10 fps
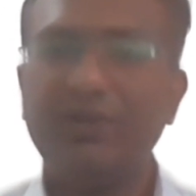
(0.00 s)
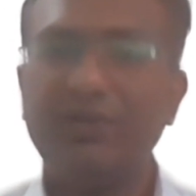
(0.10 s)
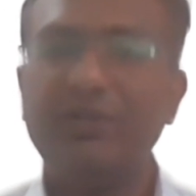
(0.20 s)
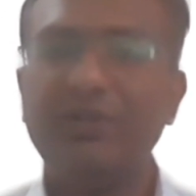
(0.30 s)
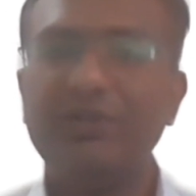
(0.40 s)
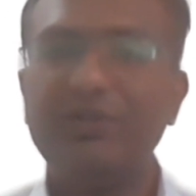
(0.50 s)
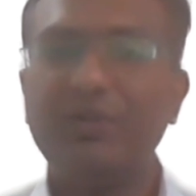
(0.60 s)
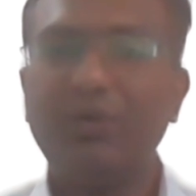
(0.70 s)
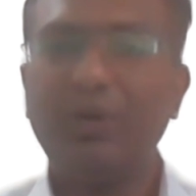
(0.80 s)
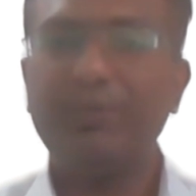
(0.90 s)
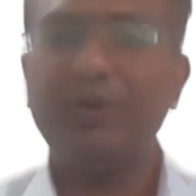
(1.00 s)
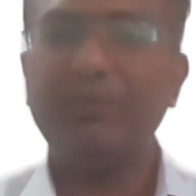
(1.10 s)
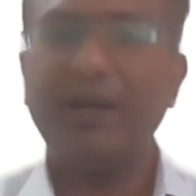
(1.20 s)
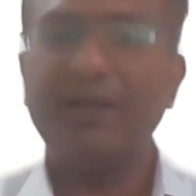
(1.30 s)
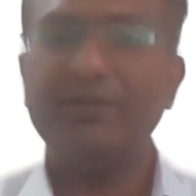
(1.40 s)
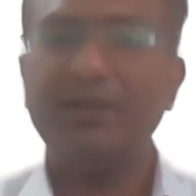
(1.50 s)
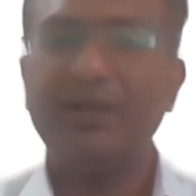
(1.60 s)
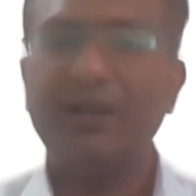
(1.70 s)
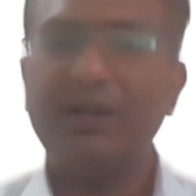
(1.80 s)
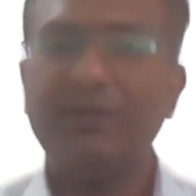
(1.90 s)
engines, optimize
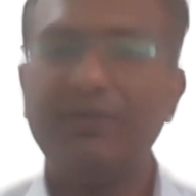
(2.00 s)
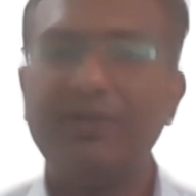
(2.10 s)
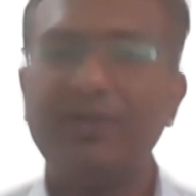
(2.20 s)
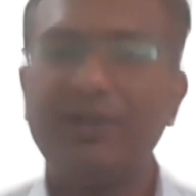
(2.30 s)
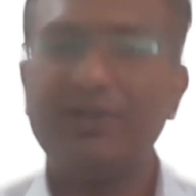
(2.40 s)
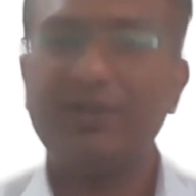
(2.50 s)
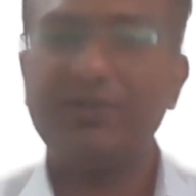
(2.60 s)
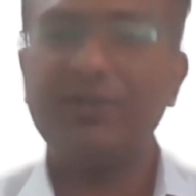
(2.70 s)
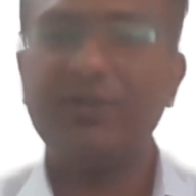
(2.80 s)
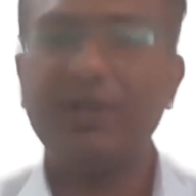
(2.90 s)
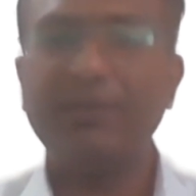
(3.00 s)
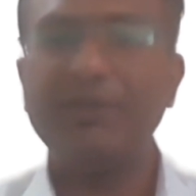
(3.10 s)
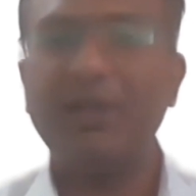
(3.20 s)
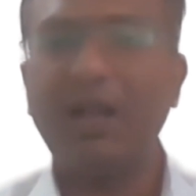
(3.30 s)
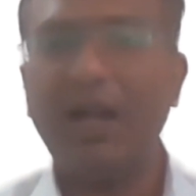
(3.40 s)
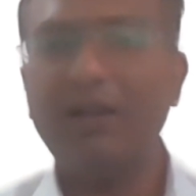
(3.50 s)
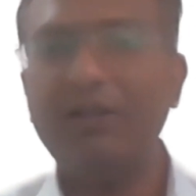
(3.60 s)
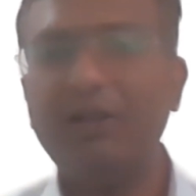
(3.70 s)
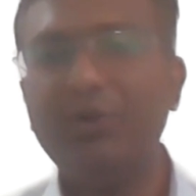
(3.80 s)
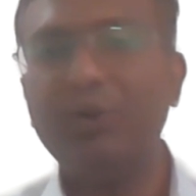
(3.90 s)
refrigeration systems,
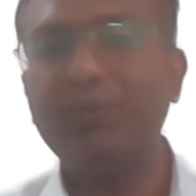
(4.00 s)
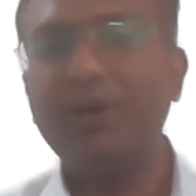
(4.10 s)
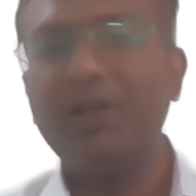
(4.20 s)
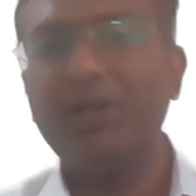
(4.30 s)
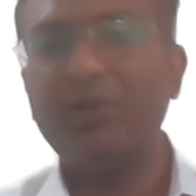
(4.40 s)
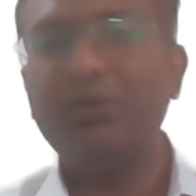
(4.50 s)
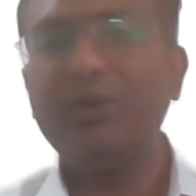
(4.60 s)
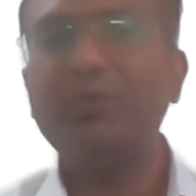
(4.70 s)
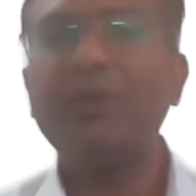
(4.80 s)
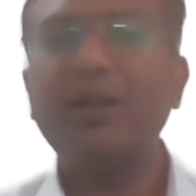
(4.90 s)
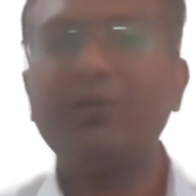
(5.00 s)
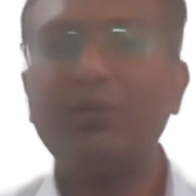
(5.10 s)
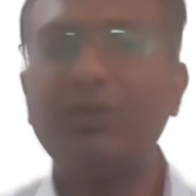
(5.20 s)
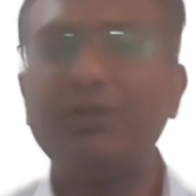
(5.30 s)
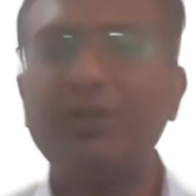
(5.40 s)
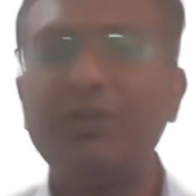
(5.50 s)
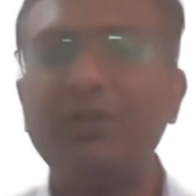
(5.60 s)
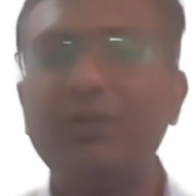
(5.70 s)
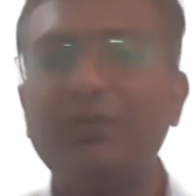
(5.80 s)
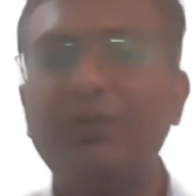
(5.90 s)
and develop innovative technologies
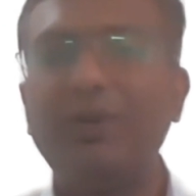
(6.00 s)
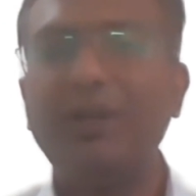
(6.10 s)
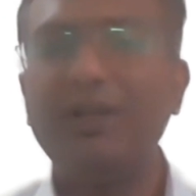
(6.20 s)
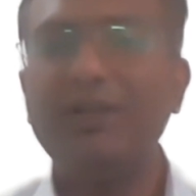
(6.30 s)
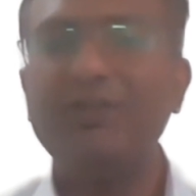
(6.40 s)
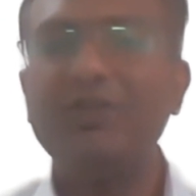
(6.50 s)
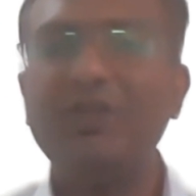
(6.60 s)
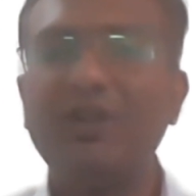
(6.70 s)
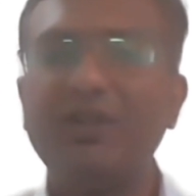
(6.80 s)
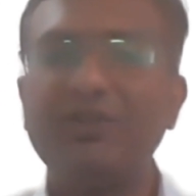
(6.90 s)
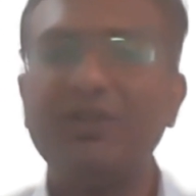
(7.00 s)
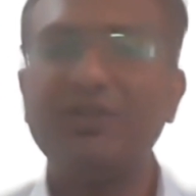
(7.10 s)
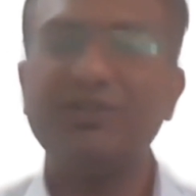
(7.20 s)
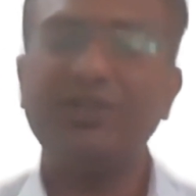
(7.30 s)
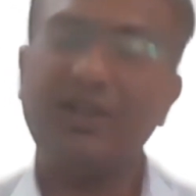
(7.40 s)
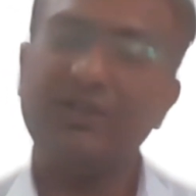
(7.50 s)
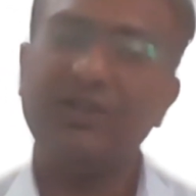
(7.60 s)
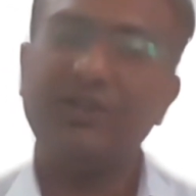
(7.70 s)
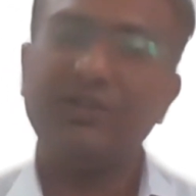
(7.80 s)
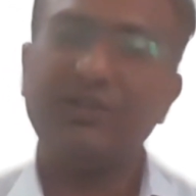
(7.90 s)
for energy generations
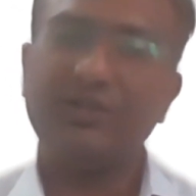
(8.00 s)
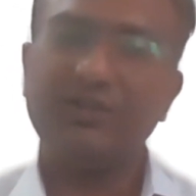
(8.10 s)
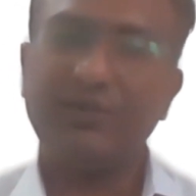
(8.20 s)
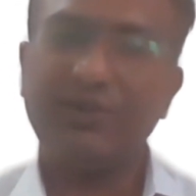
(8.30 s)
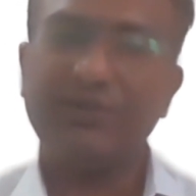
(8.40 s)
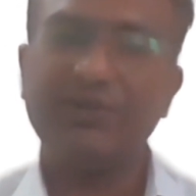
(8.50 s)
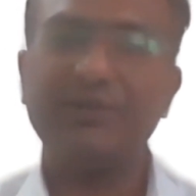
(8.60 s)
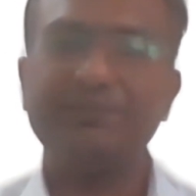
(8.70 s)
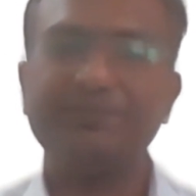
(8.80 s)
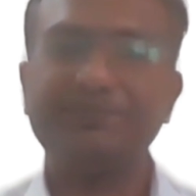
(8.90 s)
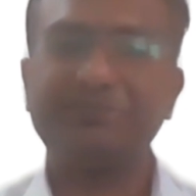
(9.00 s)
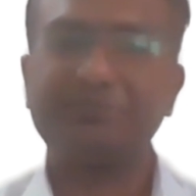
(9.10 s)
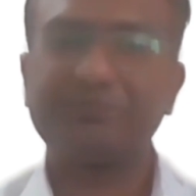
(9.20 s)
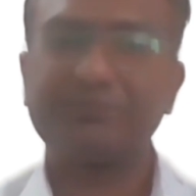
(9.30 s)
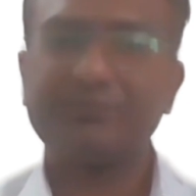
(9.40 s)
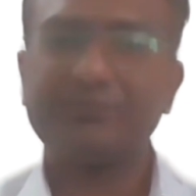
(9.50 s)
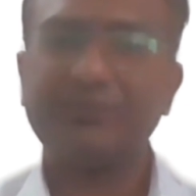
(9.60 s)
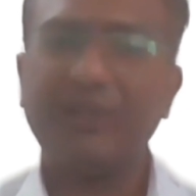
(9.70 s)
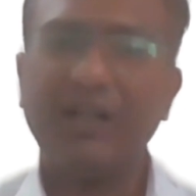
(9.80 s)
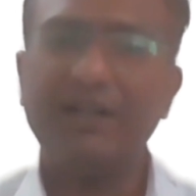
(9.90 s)
and conservation.
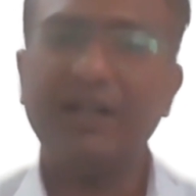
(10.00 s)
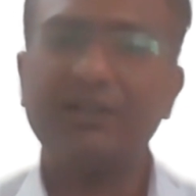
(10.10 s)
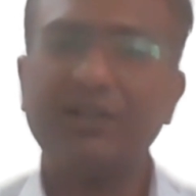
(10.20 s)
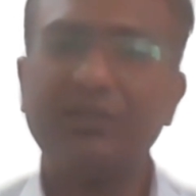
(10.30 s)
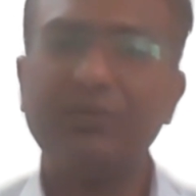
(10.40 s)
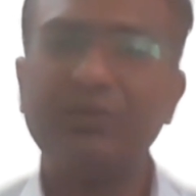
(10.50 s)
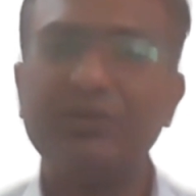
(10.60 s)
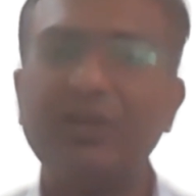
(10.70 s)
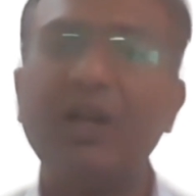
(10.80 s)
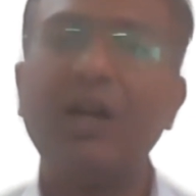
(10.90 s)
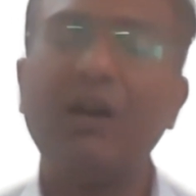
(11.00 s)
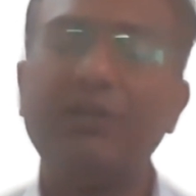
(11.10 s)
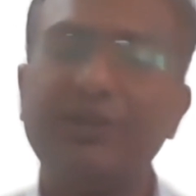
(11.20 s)
That concludes our